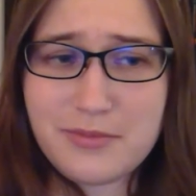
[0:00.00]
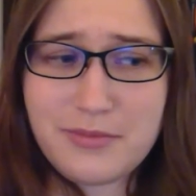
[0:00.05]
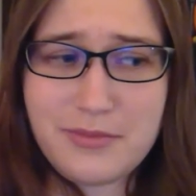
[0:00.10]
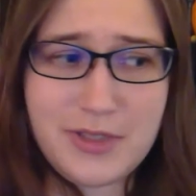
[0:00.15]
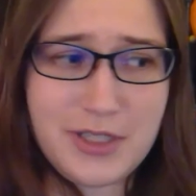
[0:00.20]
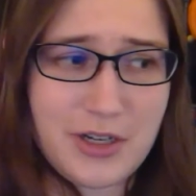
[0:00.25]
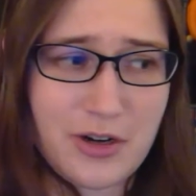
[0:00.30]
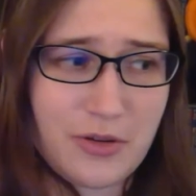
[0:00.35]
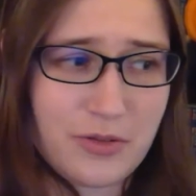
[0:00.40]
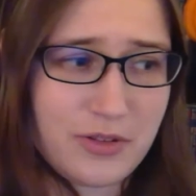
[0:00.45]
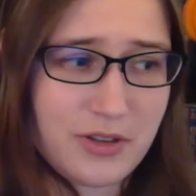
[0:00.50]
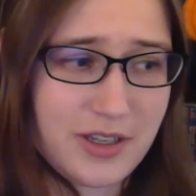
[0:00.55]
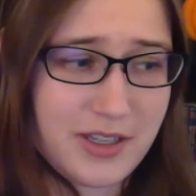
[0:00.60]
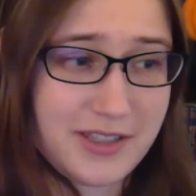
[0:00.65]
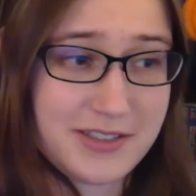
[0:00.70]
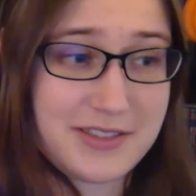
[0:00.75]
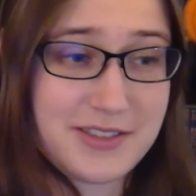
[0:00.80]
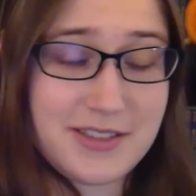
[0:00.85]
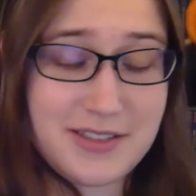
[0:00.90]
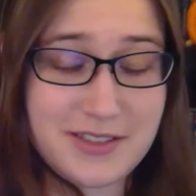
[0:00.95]
You know,
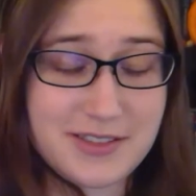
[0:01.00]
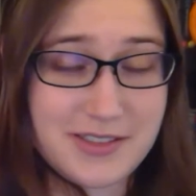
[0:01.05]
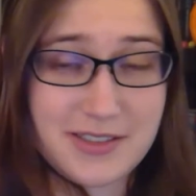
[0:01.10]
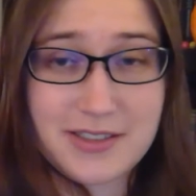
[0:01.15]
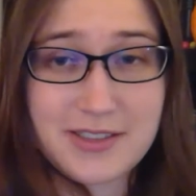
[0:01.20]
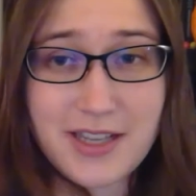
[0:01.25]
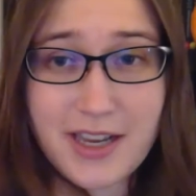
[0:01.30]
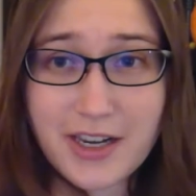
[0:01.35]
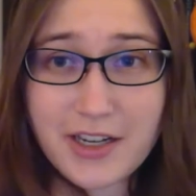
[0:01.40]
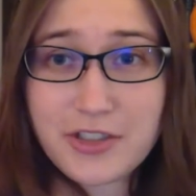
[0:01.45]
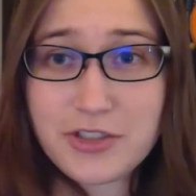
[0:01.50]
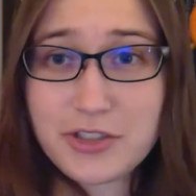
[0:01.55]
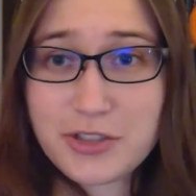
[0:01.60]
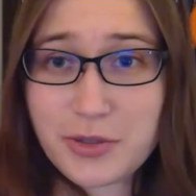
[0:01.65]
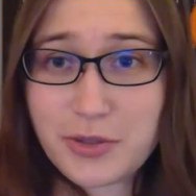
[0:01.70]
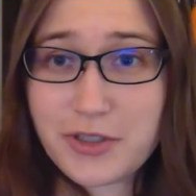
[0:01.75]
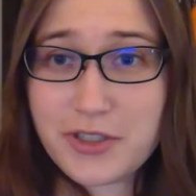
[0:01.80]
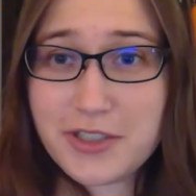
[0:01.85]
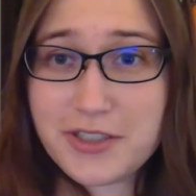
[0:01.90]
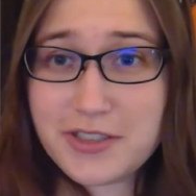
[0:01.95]
it's the second
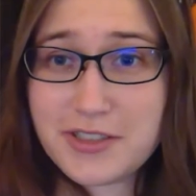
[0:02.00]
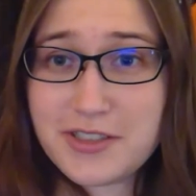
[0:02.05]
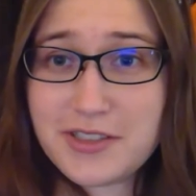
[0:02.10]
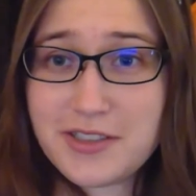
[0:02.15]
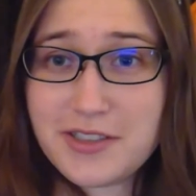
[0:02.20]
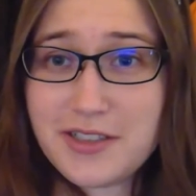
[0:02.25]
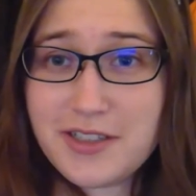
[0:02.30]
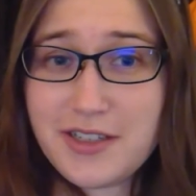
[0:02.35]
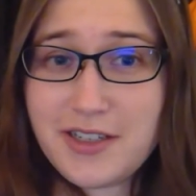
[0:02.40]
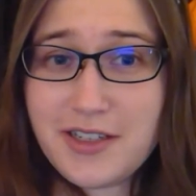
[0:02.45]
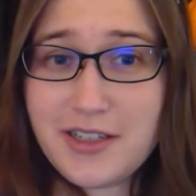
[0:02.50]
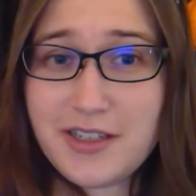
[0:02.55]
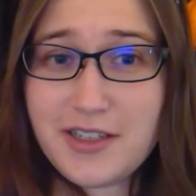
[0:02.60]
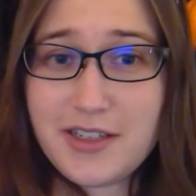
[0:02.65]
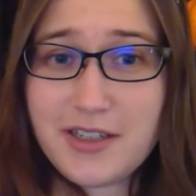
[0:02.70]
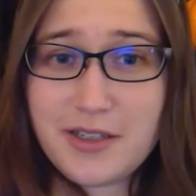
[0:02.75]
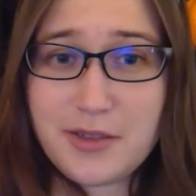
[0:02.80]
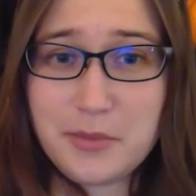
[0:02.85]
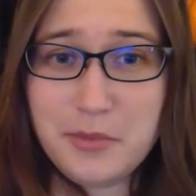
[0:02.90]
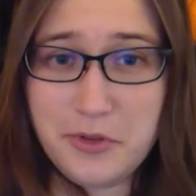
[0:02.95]
shortest
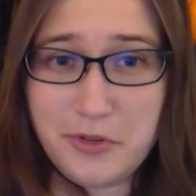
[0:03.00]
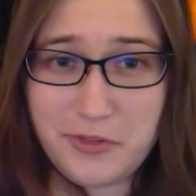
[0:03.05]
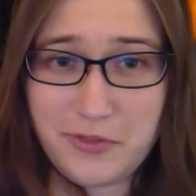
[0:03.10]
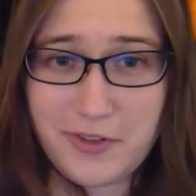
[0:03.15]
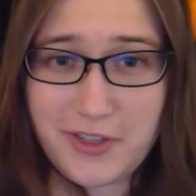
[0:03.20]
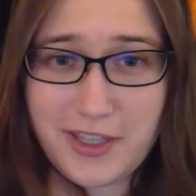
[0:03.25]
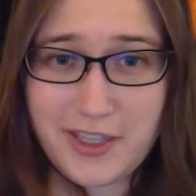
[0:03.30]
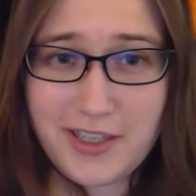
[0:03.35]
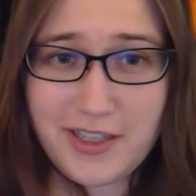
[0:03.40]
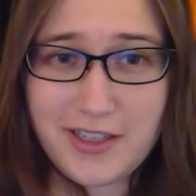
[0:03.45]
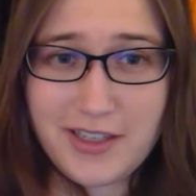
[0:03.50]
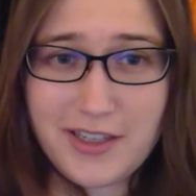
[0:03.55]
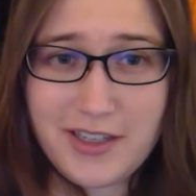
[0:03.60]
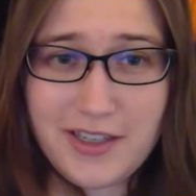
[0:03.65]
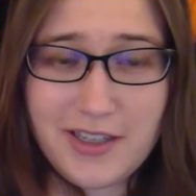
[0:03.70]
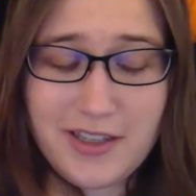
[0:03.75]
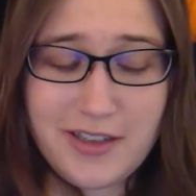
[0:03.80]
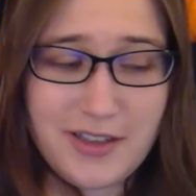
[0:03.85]
movie.